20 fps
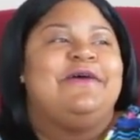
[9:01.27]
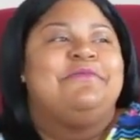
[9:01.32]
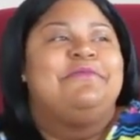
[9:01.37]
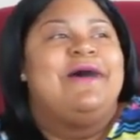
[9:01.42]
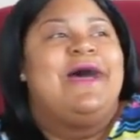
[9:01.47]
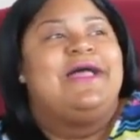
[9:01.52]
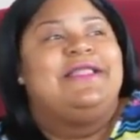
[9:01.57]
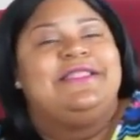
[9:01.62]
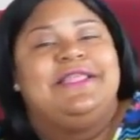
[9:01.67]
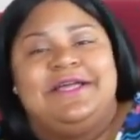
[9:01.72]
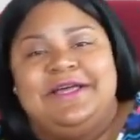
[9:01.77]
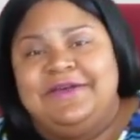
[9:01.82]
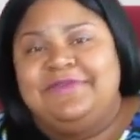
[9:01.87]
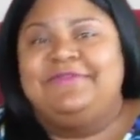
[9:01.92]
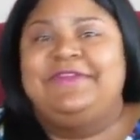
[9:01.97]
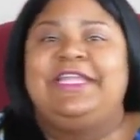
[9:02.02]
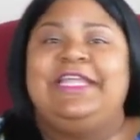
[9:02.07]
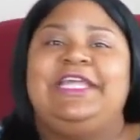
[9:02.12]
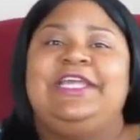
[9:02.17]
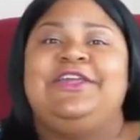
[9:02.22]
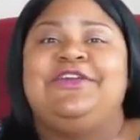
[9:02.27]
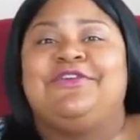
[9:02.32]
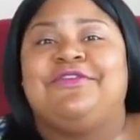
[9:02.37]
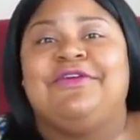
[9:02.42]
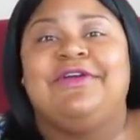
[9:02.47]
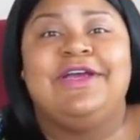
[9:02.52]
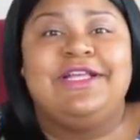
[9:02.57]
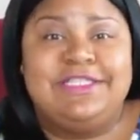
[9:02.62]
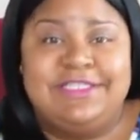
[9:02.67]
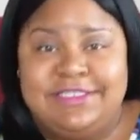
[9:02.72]
My love need
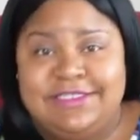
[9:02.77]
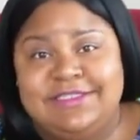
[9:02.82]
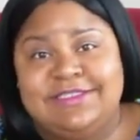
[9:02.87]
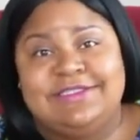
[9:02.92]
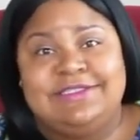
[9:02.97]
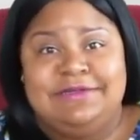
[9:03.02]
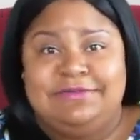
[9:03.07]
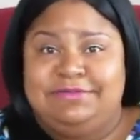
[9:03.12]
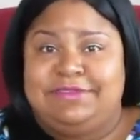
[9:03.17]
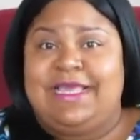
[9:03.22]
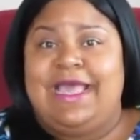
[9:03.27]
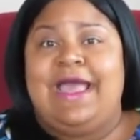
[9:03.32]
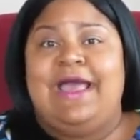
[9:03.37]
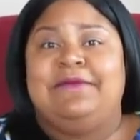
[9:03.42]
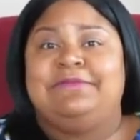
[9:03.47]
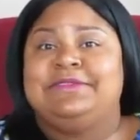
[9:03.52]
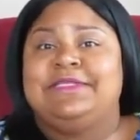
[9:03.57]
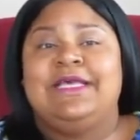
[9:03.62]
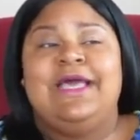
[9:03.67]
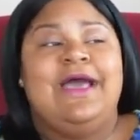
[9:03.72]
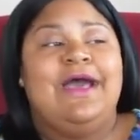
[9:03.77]
crutches sometimes,